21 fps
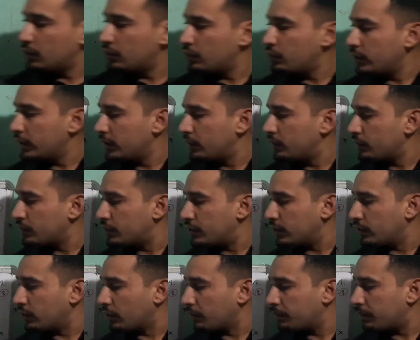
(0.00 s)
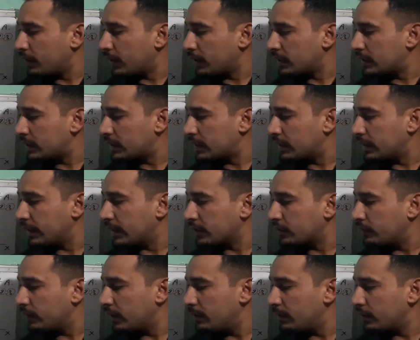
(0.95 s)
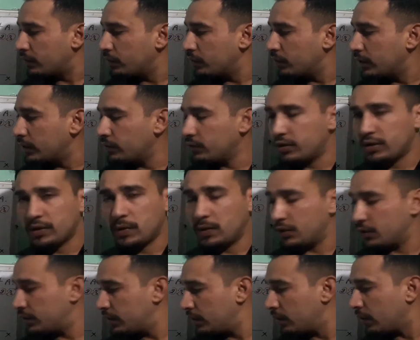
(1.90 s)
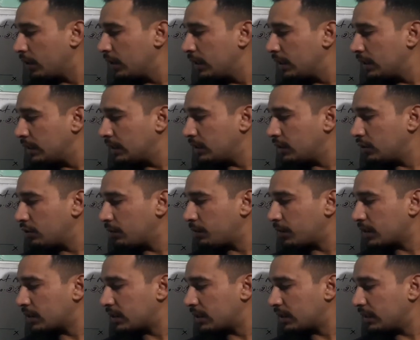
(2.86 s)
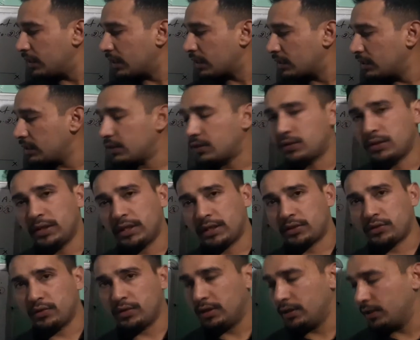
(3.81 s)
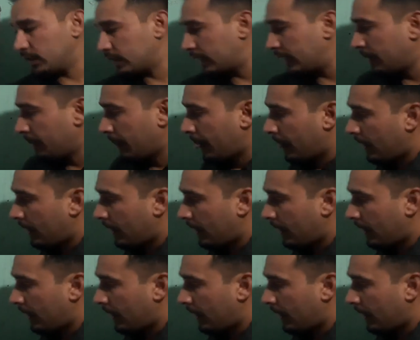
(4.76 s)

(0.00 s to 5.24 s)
2 into 0 plus 3x will be 2 into 0 is 0, 0 plus 3x is 3x only. Okay,